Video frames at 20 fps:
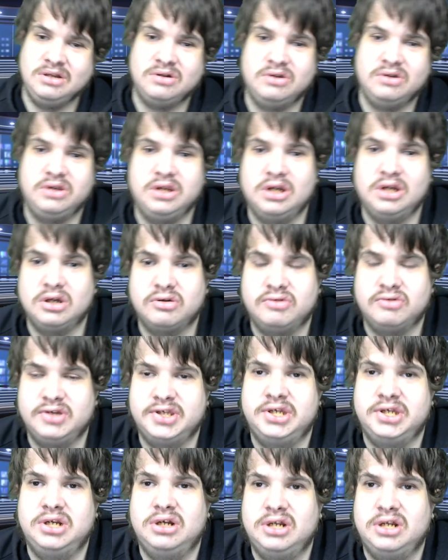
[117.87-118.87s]
you know,
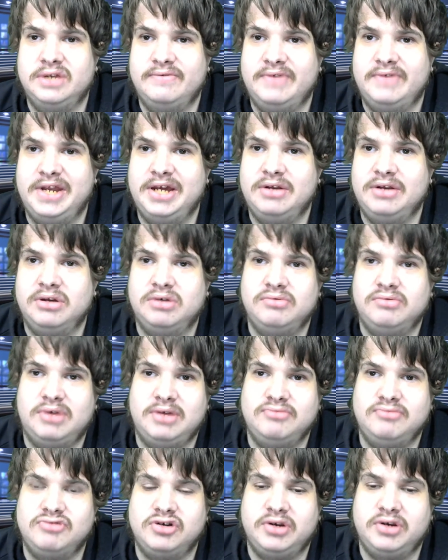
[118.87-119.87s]
Christian Eriksen, Ronaldo,
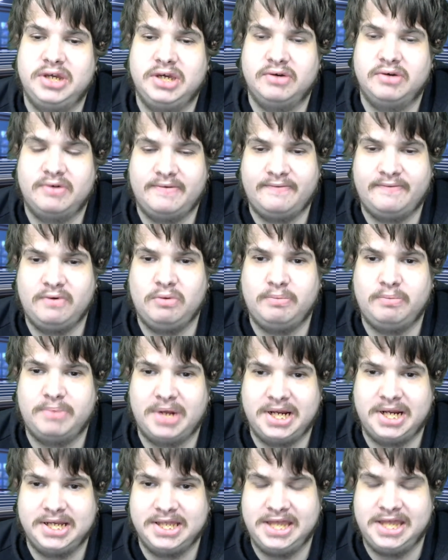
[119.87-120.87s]
Ray Rooney have all
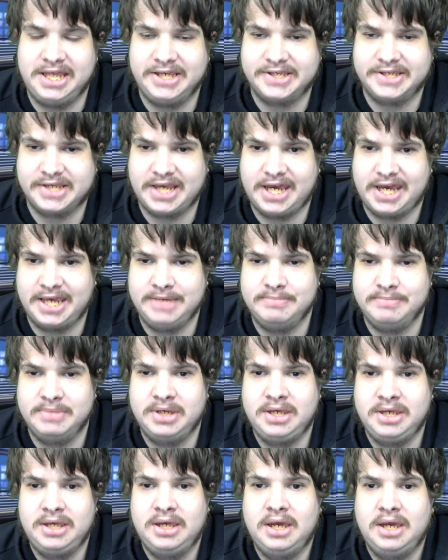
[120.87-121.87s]
played in this game,
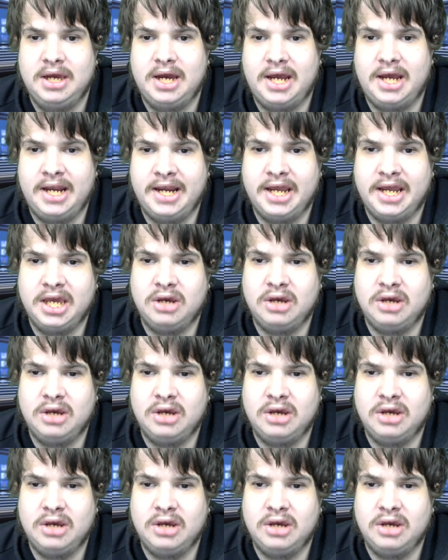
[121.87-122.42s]
and they